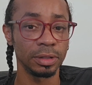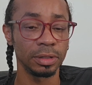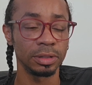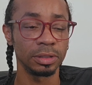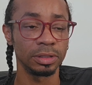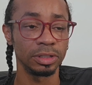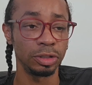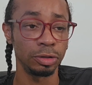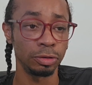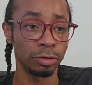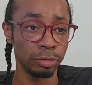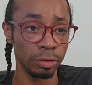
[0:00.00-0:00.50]

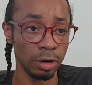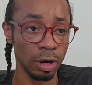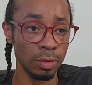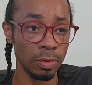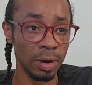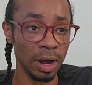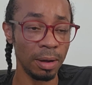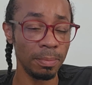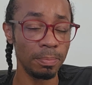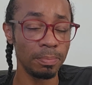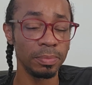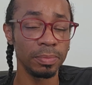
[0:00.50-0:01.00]
you grow
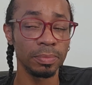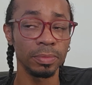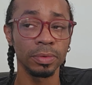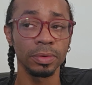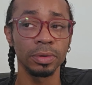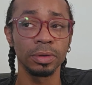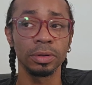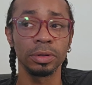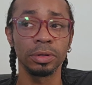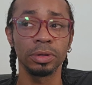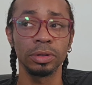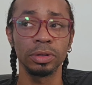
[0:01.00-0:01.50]
up,
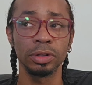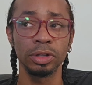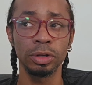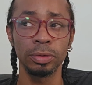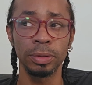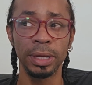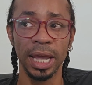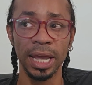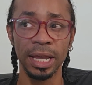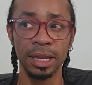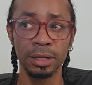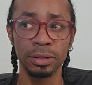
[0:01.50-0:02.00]
you
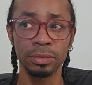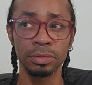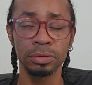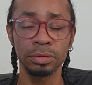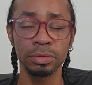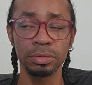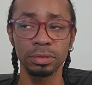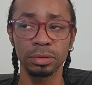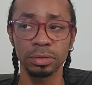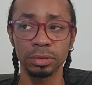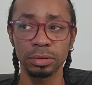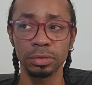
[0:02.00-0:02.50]

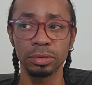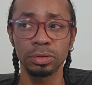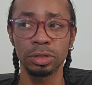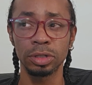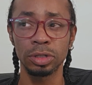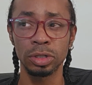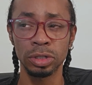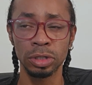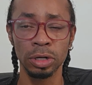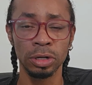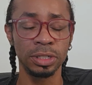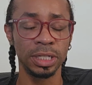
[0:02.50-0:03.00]

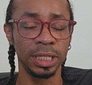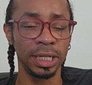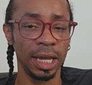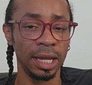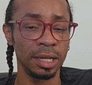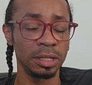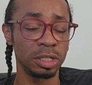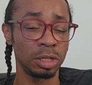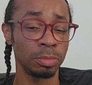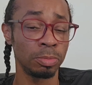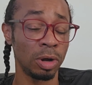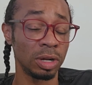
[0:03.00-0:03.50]
start to
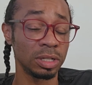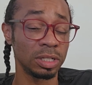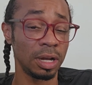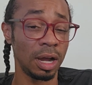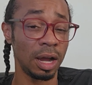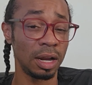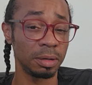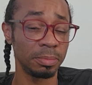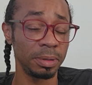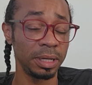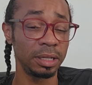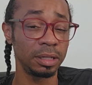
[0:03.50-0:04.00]
gain some
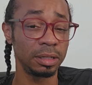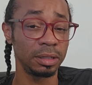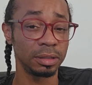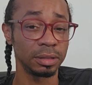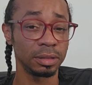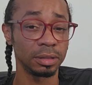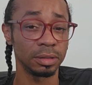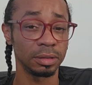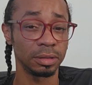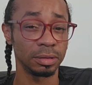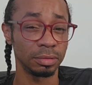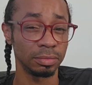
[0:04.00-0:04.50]
autonomy,
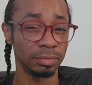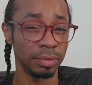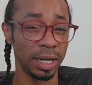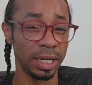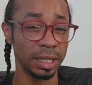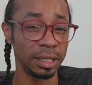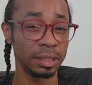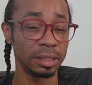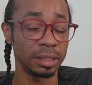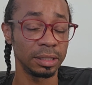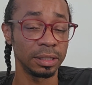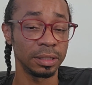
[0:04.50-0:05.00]

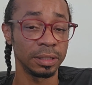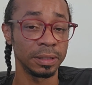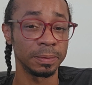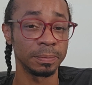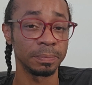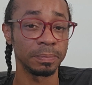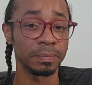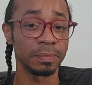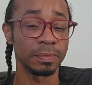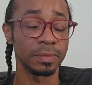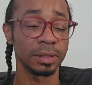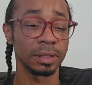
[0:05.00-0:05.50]
right?
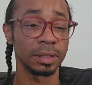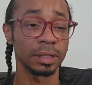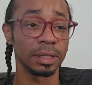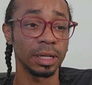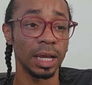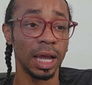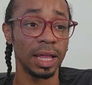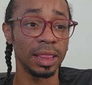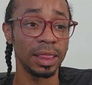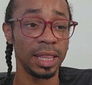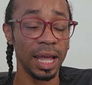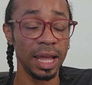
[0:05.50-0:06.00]

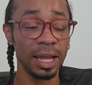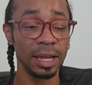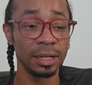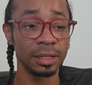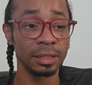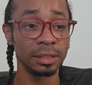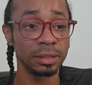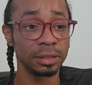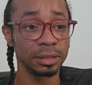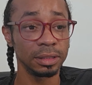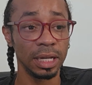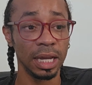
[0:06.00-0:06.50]
And
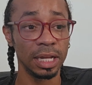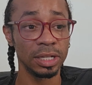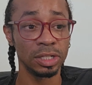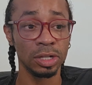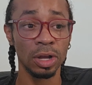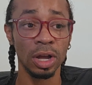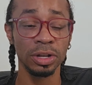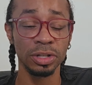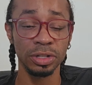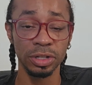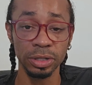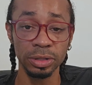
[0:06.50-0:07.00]
then it's
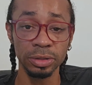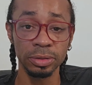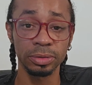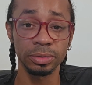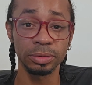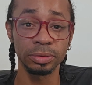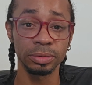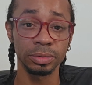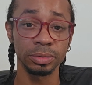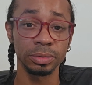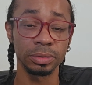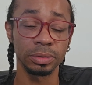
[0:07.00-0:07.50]
on
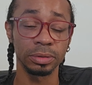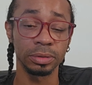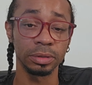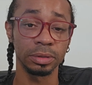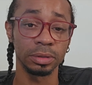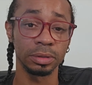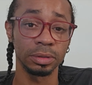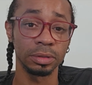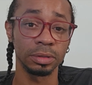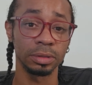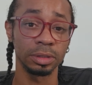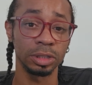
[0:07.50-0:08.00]
you
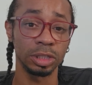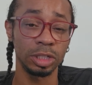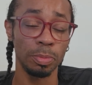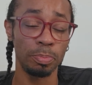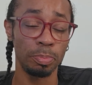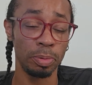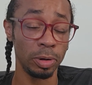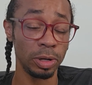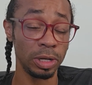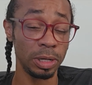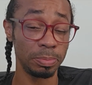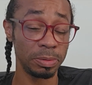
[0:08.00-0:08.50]
to
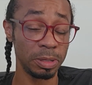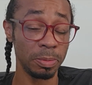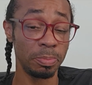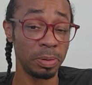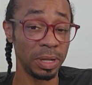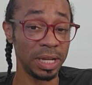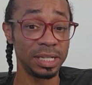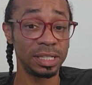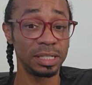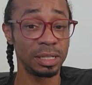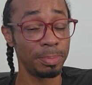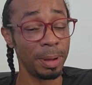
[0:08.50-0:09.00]

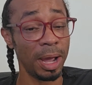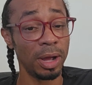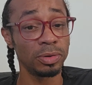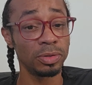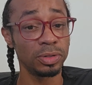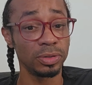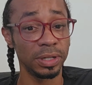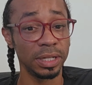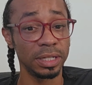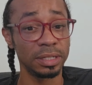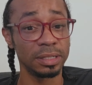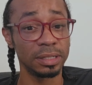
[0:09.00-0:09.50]
place the
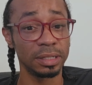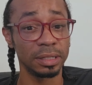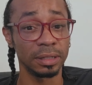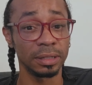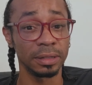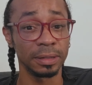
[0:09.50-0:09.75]
boundaries.